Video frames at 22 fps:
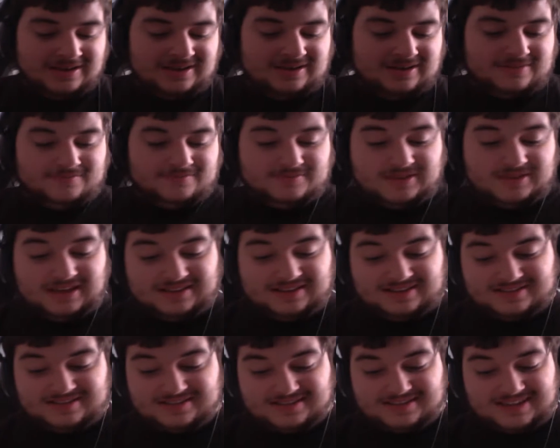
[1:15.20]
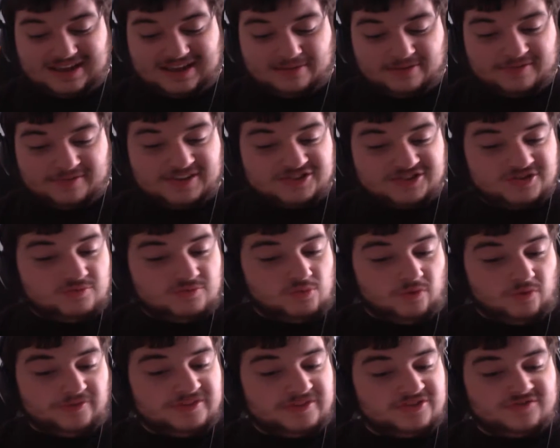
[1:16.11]
Yeah, this is a game I've actually
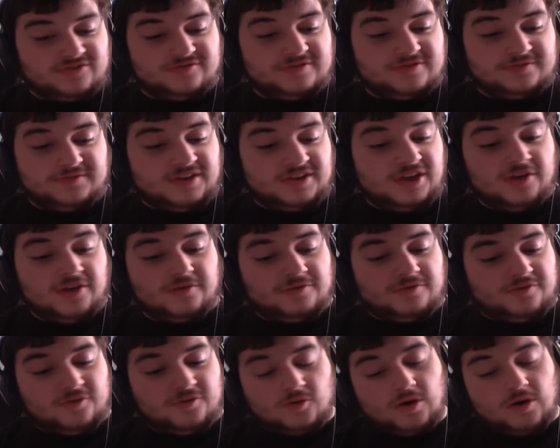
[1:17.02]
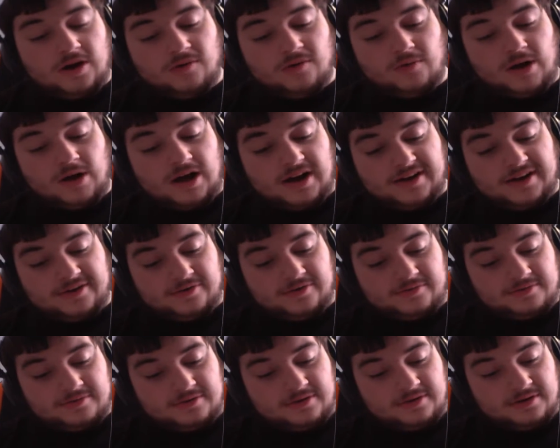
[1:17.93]
wanted to review for quite a while.
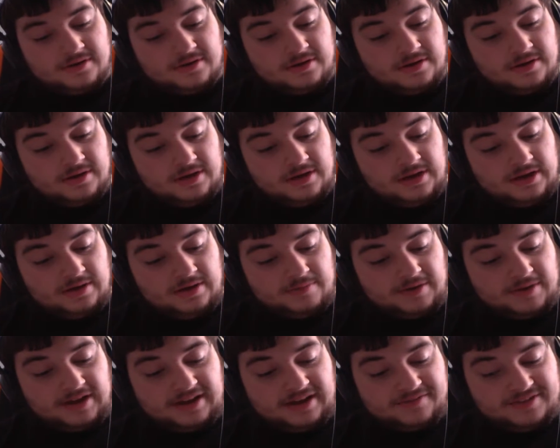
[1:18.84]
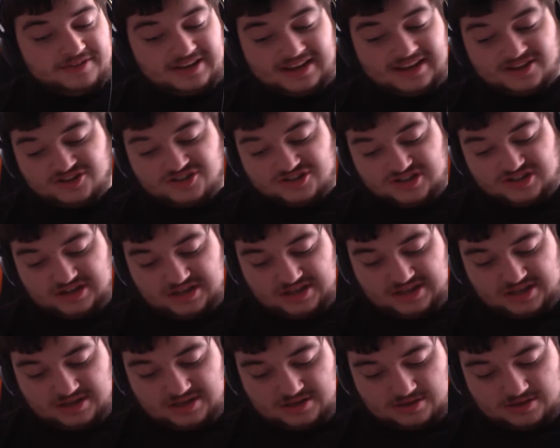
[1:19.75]
But I haven't
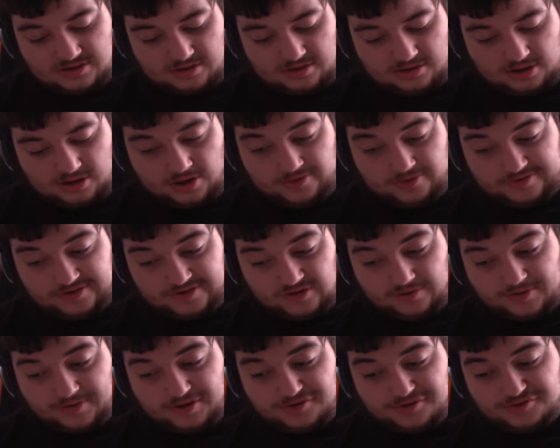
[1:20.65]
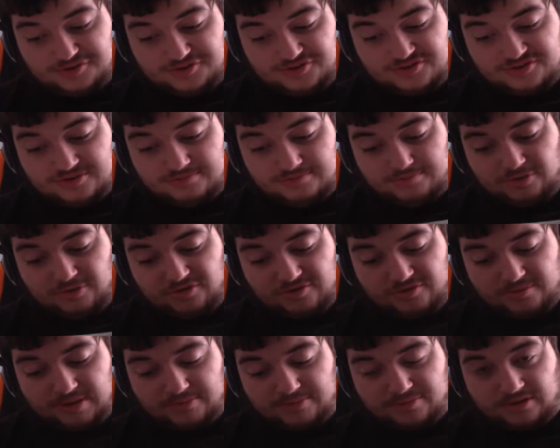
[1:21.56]
actually owned a copy. I used to borrow
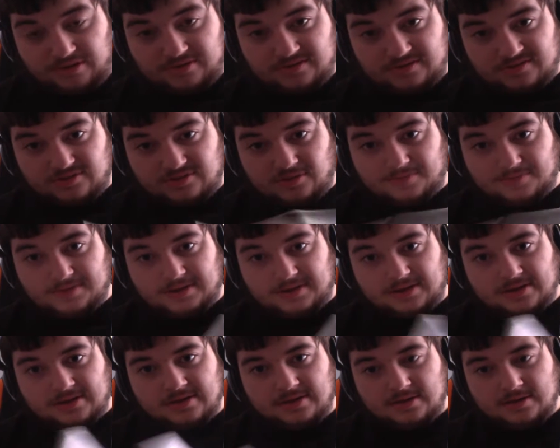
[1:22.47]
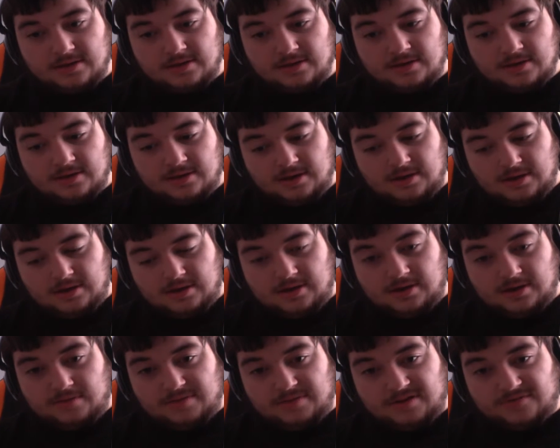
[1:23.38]
my brother's copy.
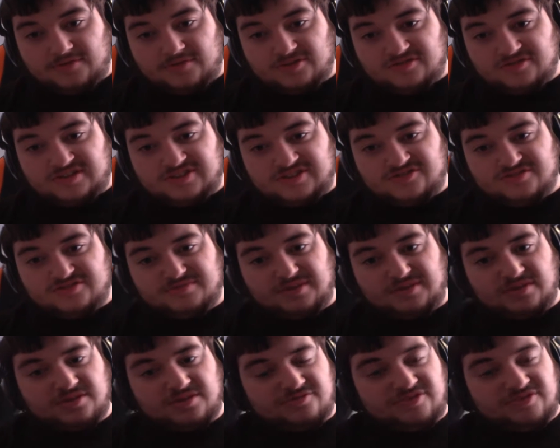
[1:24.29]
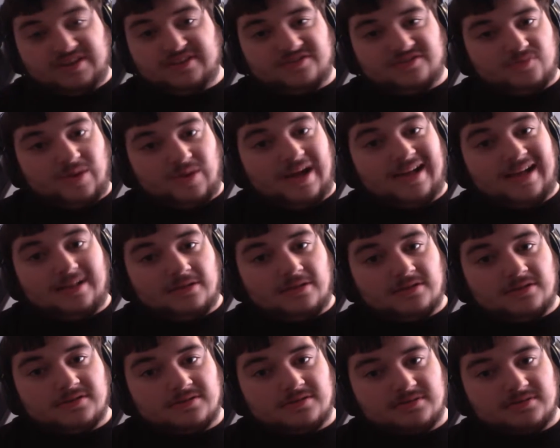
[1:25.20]
I mean, I've got Gran Turismo 3 as well.